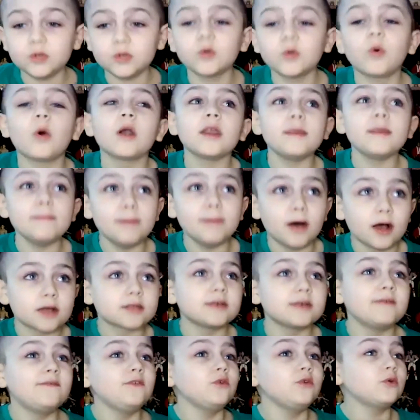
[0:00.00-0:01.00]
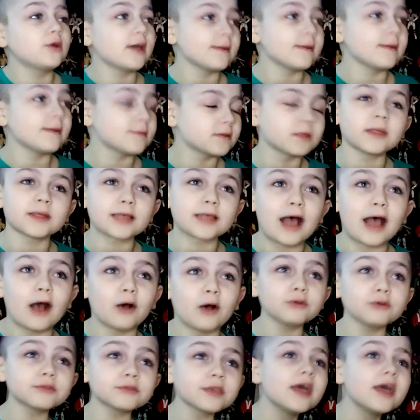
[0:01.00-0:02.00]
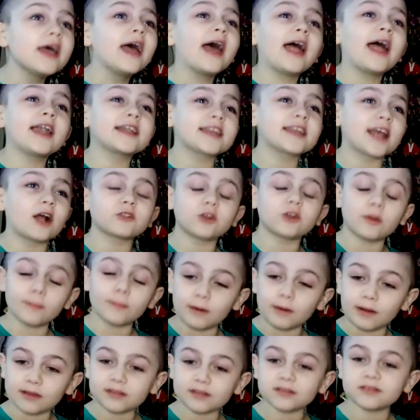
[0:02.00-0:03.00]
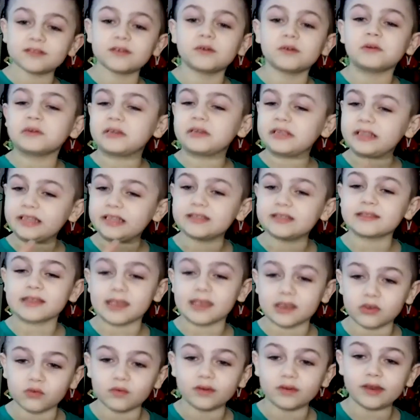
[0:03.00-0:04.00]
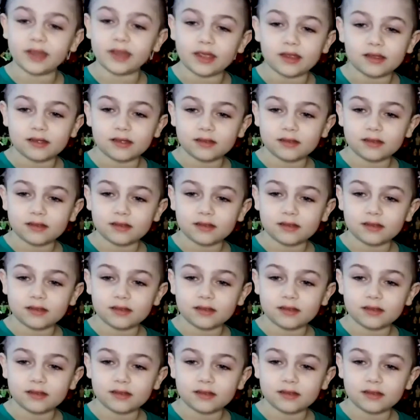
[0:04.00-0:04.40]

$20 if you came to this house and counted all my wrestlers, it would at least take you a day.